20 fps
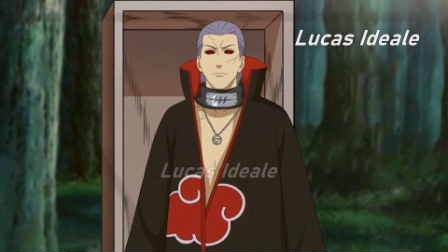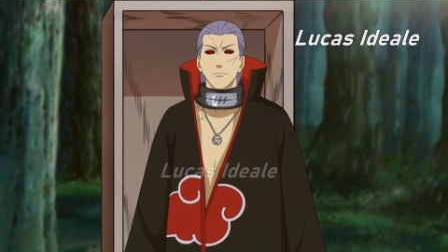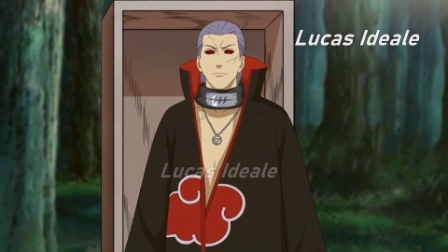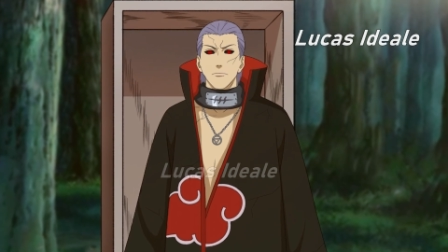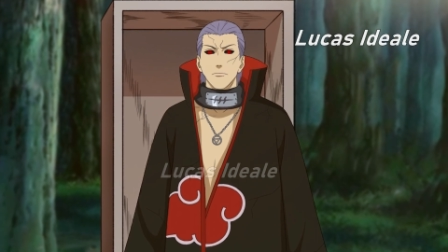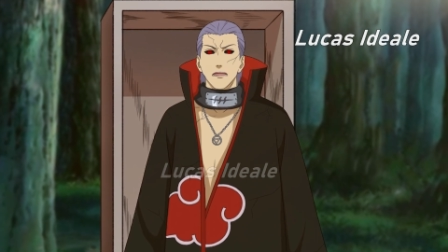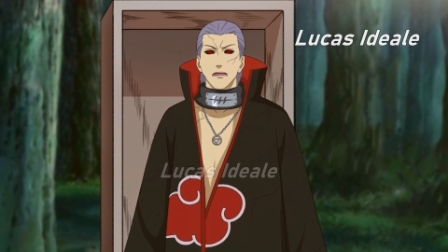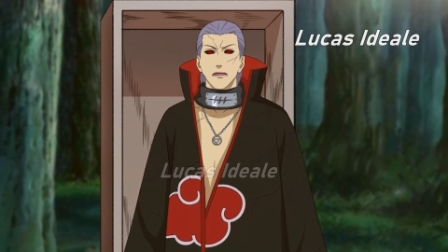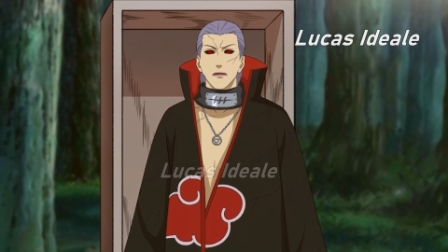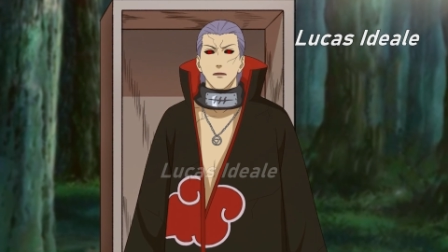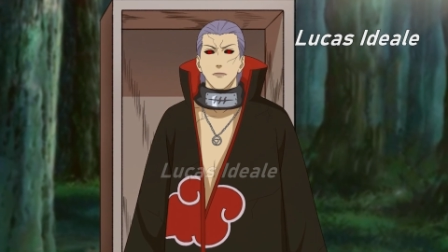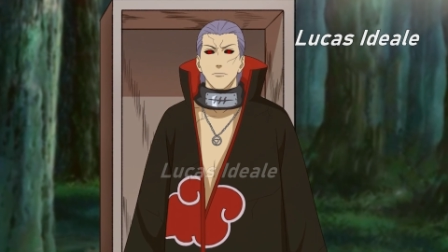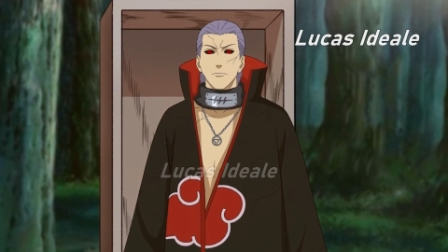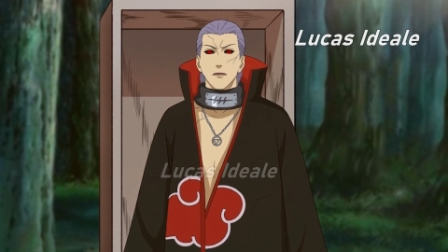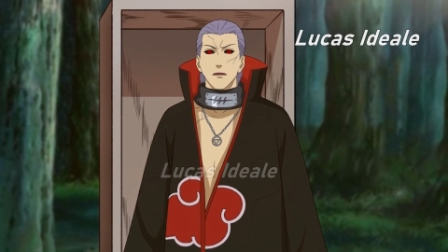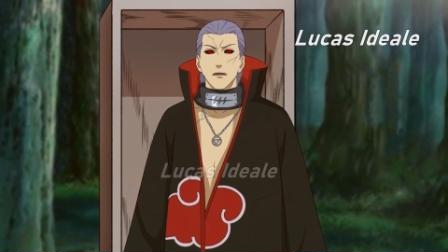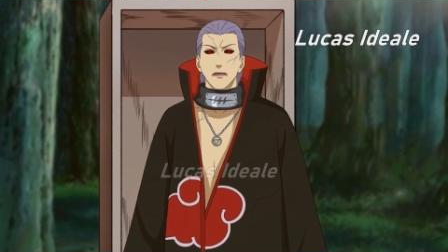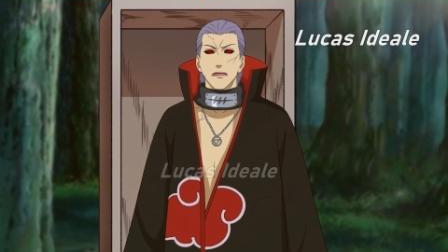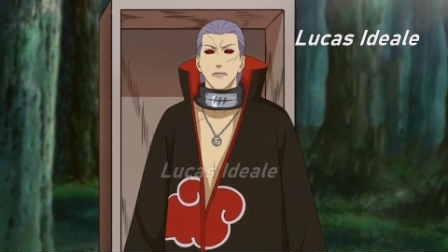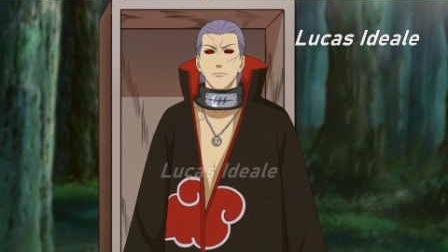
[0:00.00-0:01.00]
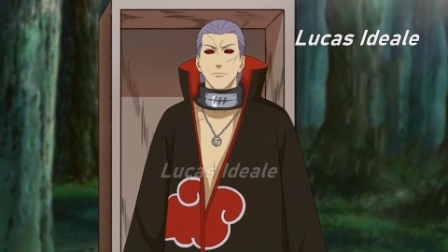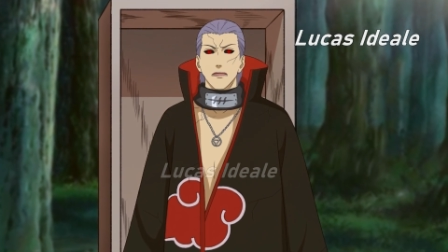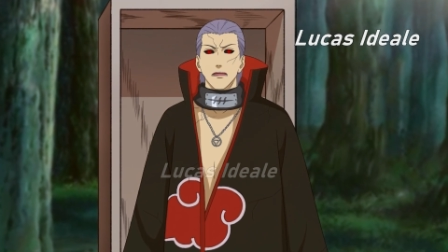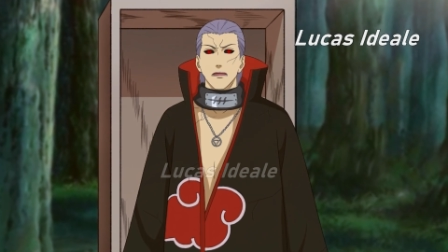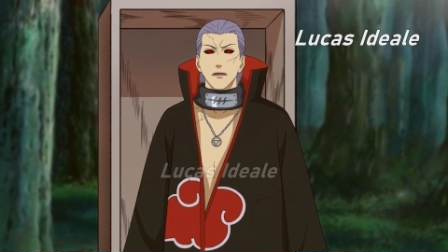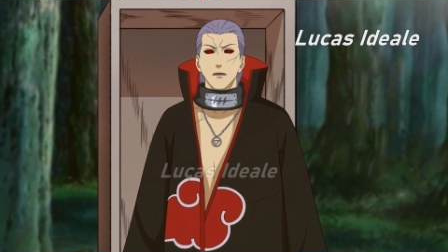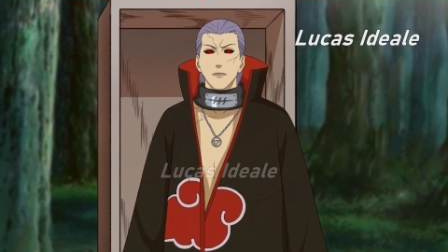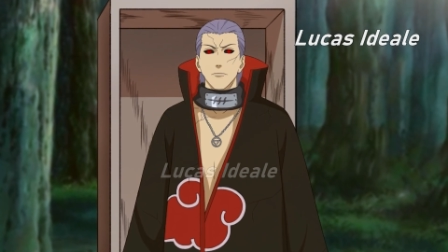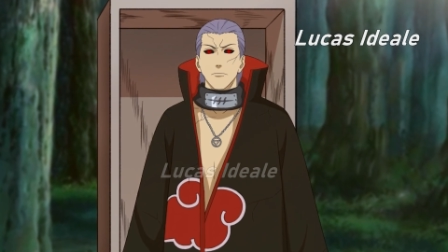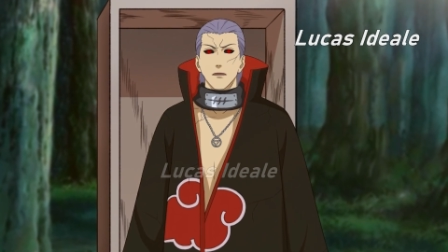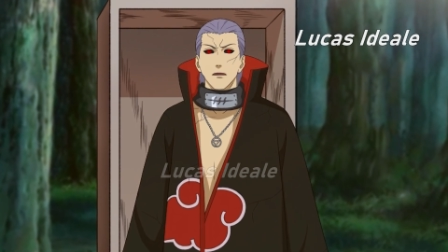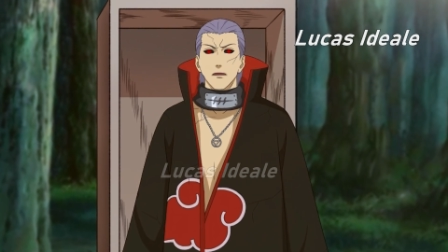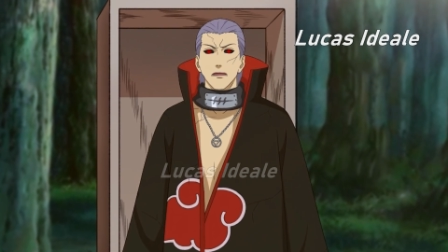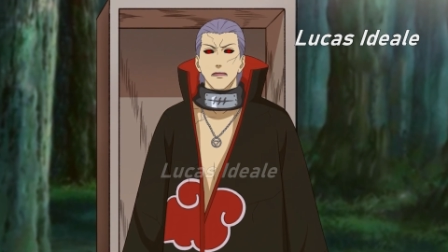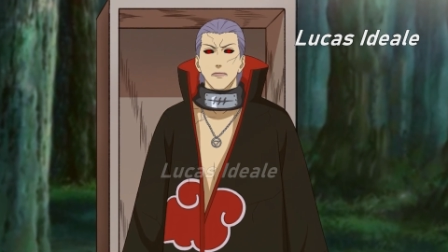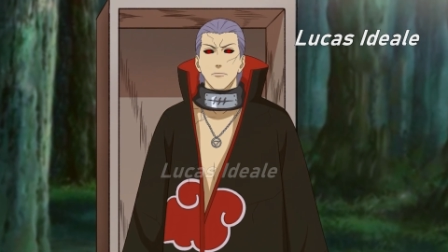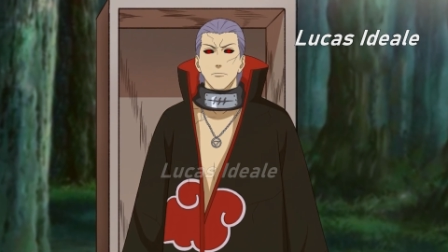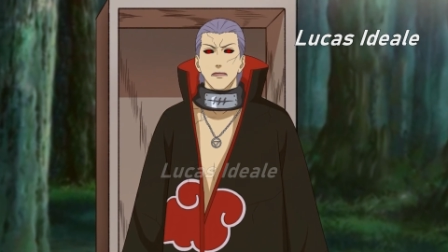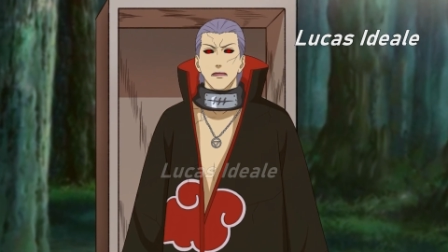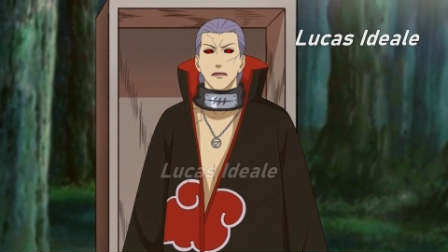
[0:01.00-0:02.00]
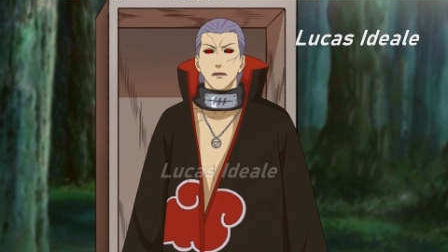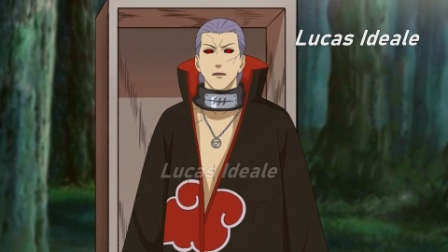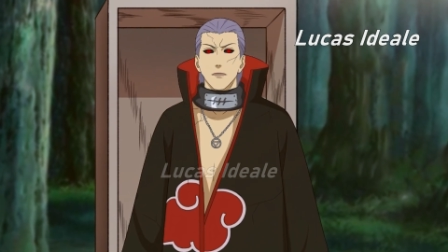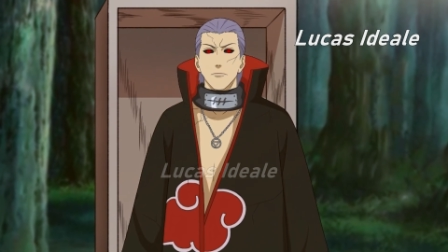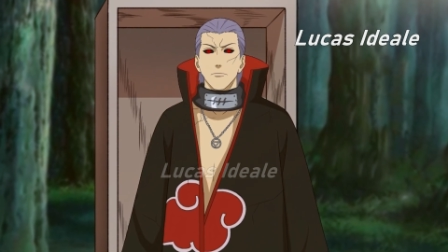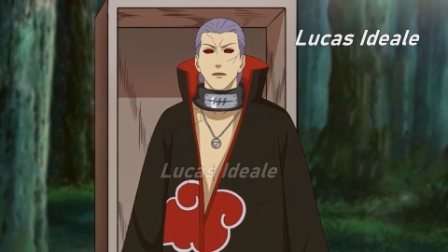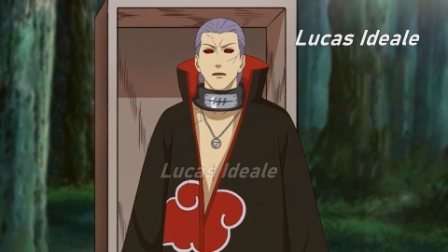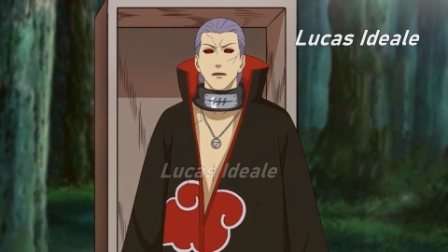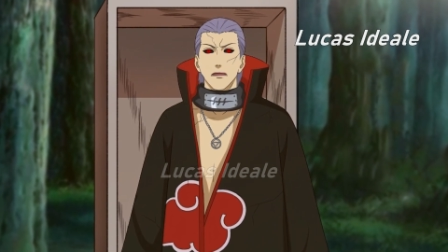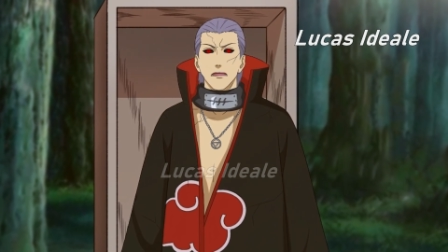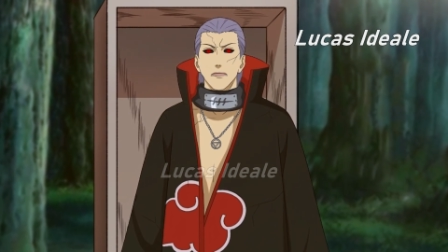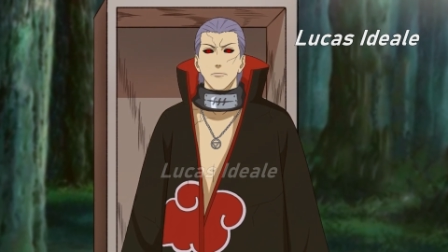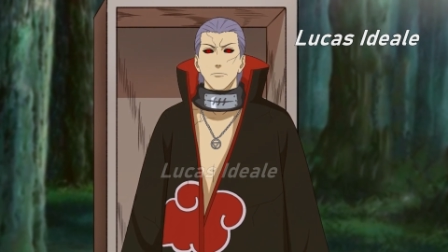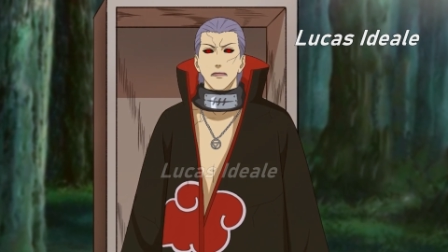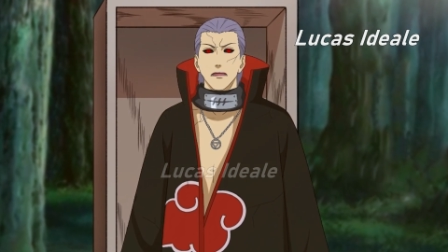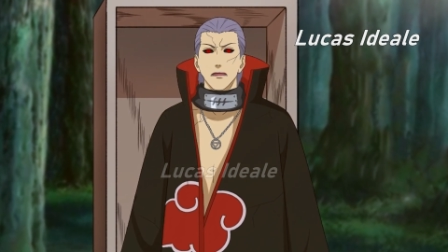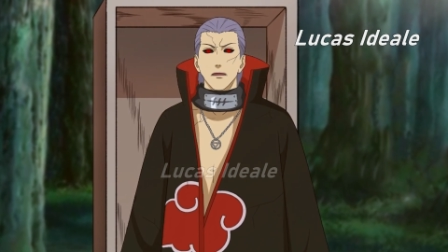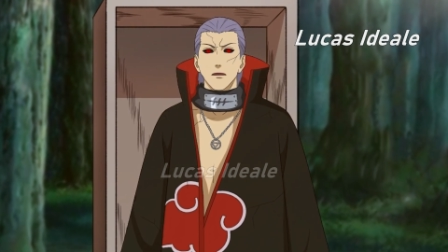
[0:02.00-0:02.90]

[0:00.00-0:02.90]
My destiny brought me here so I could